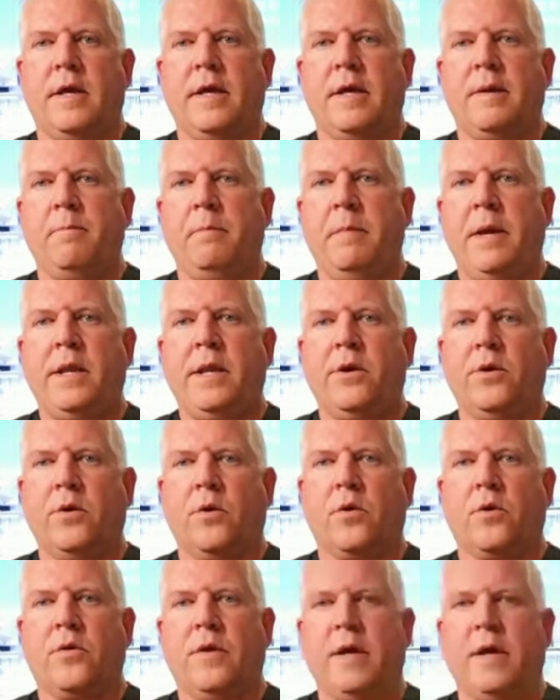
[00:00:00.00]

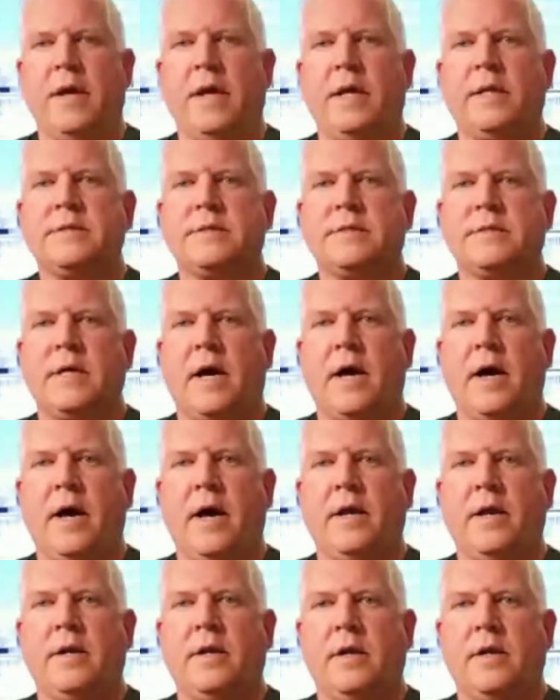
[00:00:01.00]
medial or the
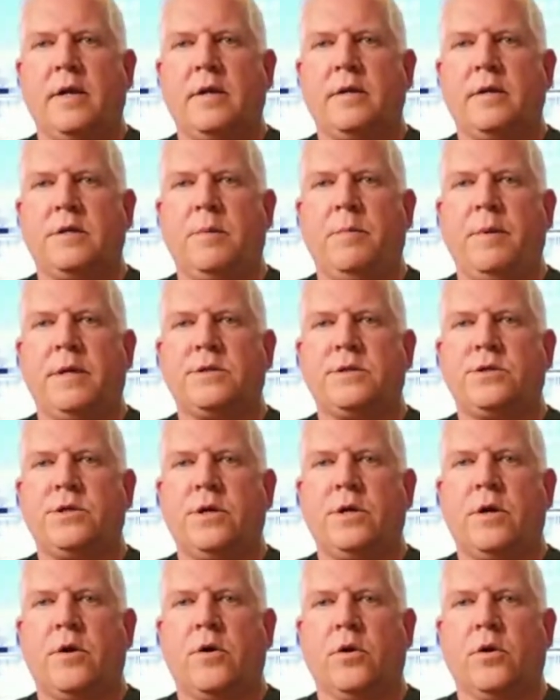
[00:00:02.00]
inside
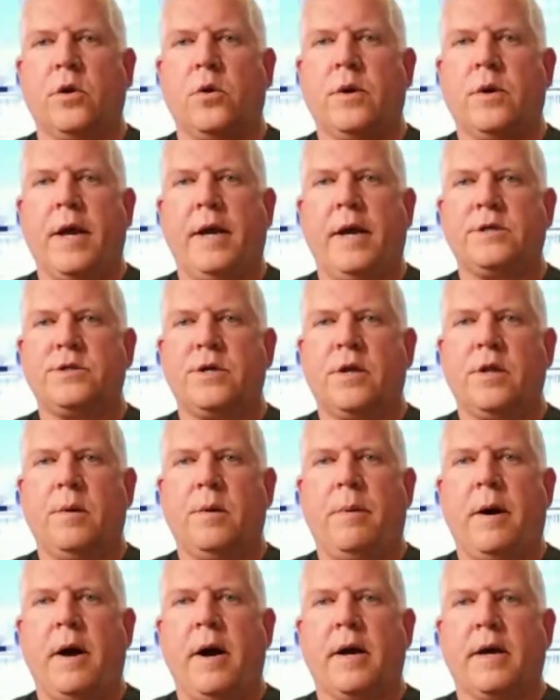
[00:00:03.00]
dimension or location of
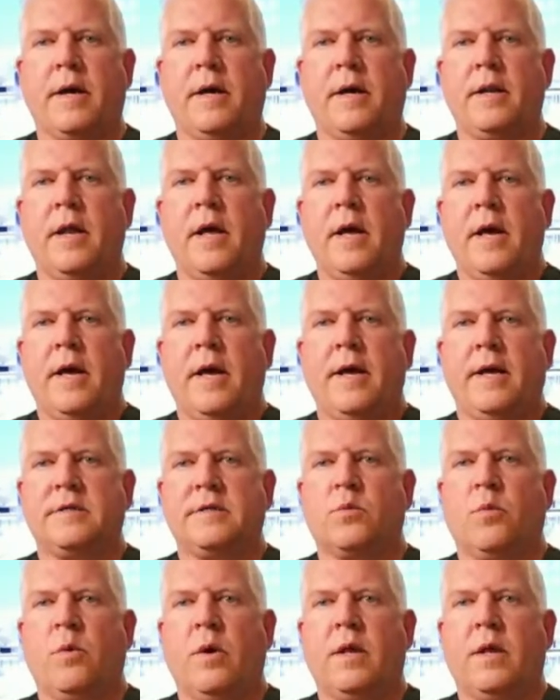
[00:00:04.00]
the pocket,
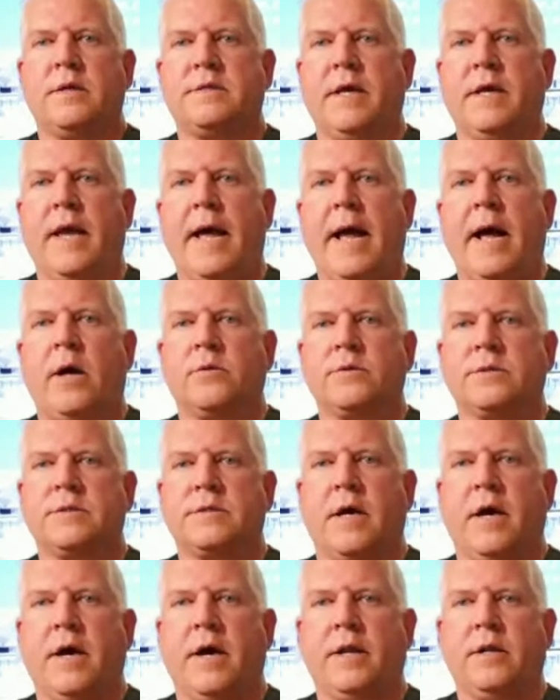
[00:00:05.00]
as well as the
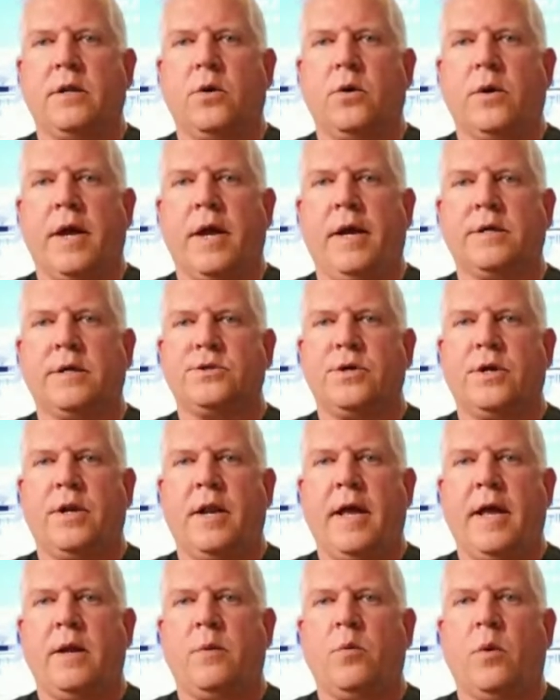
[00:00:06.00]
outside location.
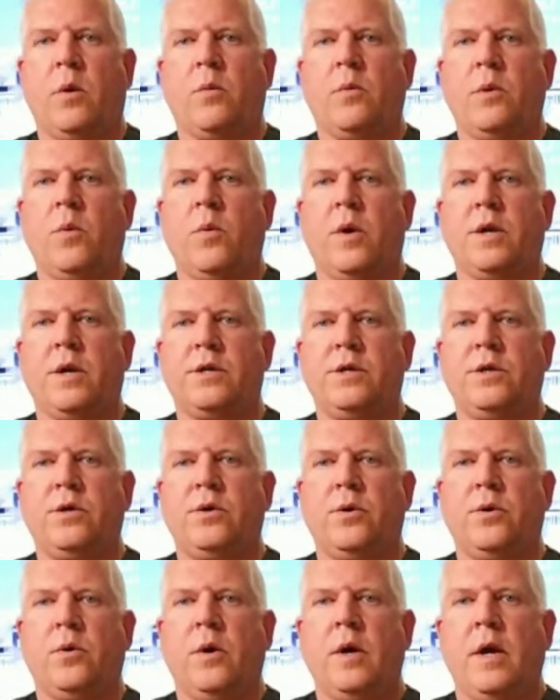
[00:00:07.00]
And what we want to
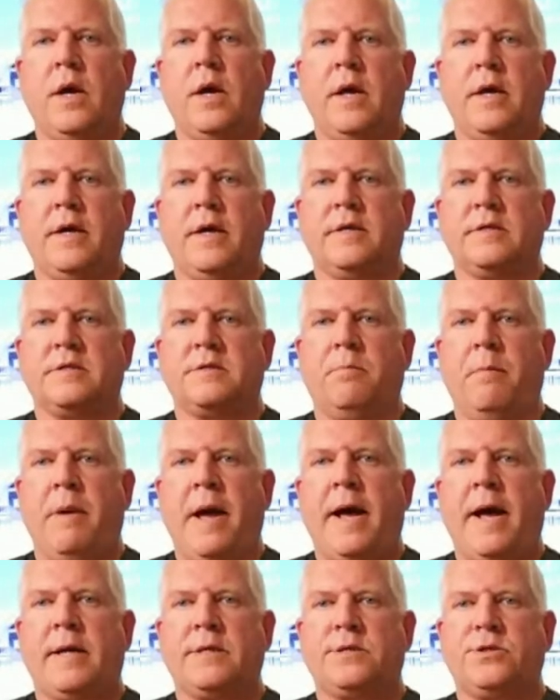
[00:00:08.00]
do is
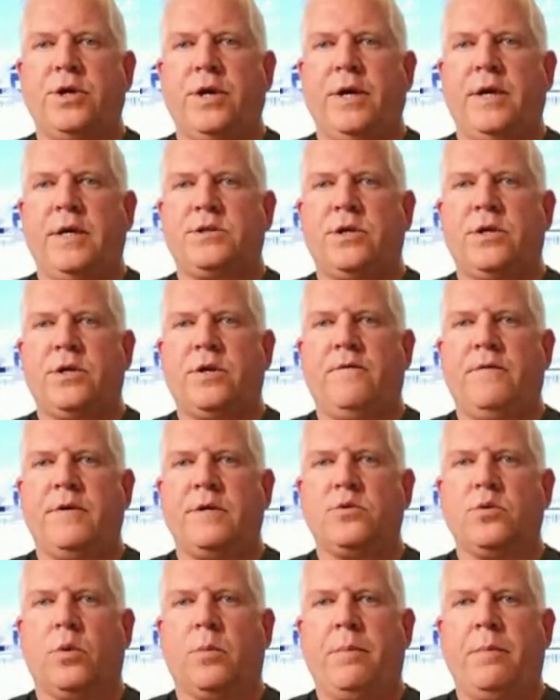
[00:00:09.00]
match each
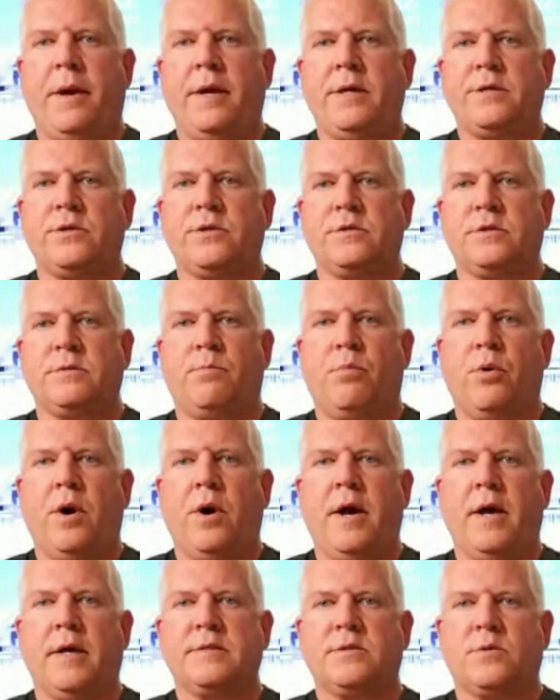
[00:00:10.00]
individual patient's
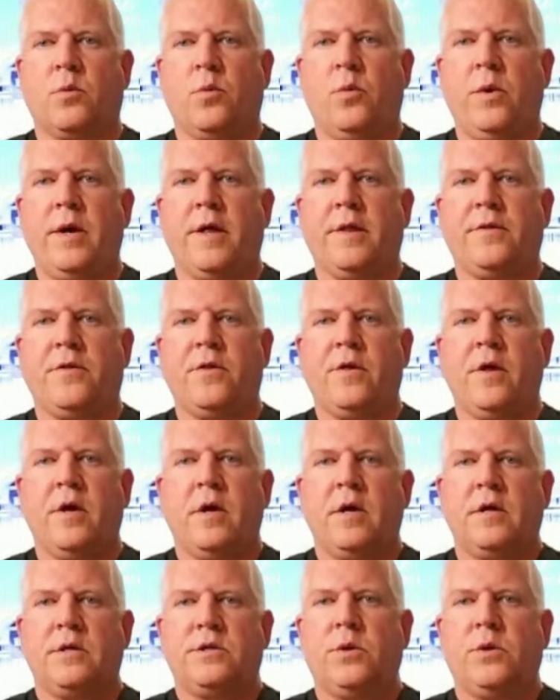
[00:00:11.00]
breast width
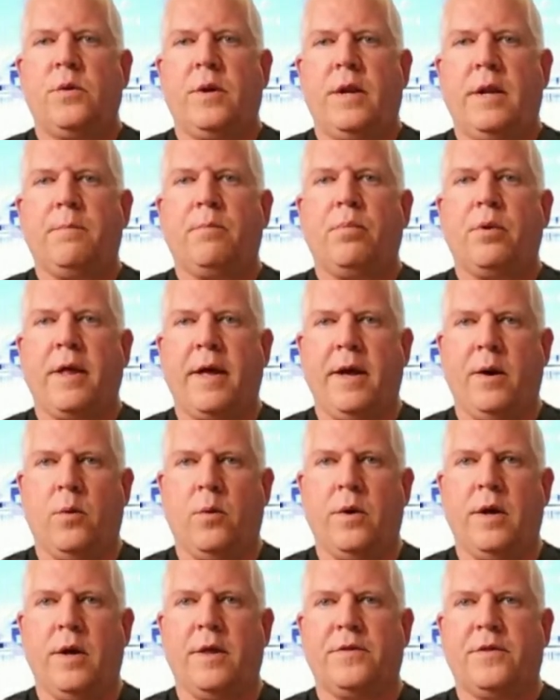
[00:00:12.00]
to an implant
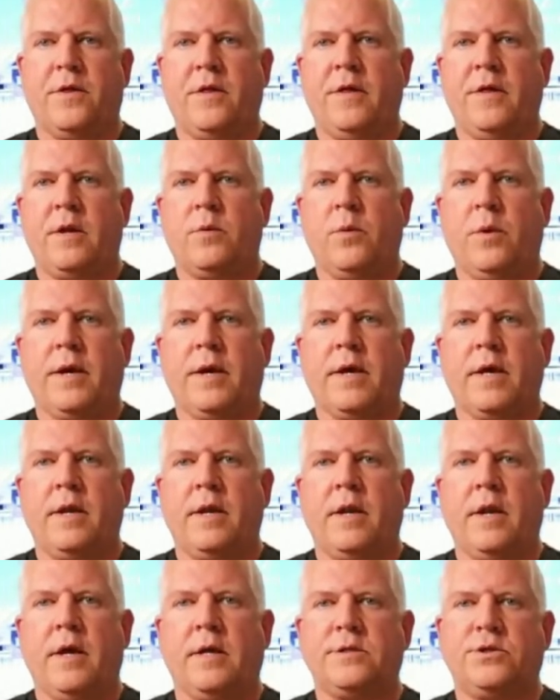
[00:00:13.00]
width, and then we
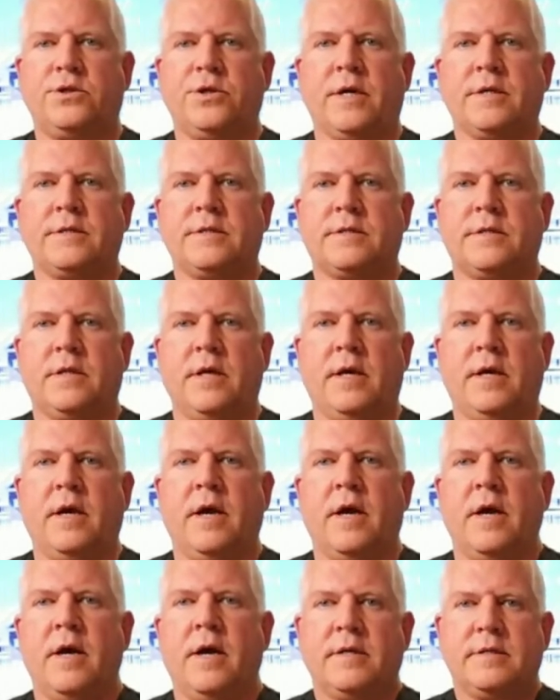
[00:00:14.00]
can adjust
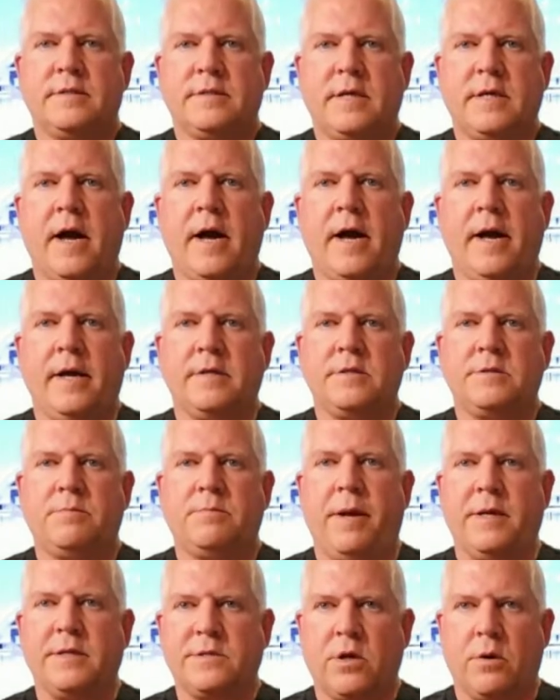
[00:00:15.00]
the size
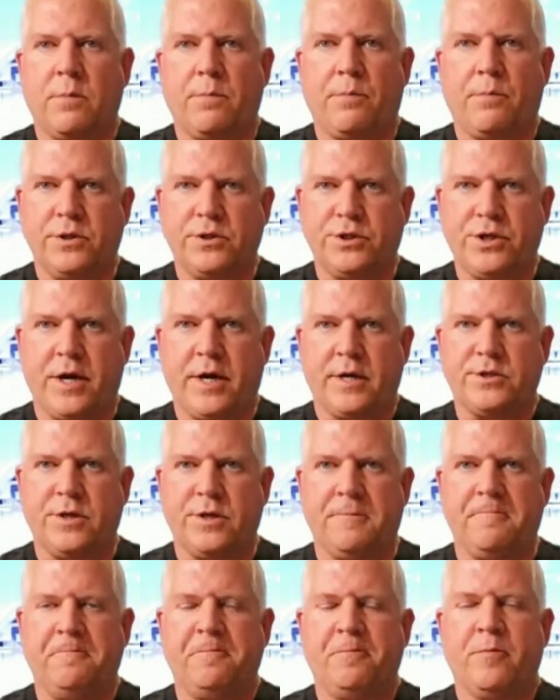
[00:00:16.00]
based on
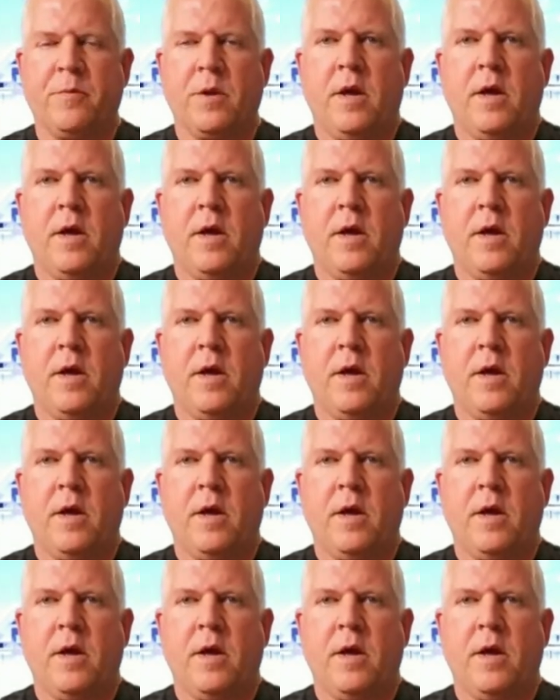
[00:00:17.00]
projection.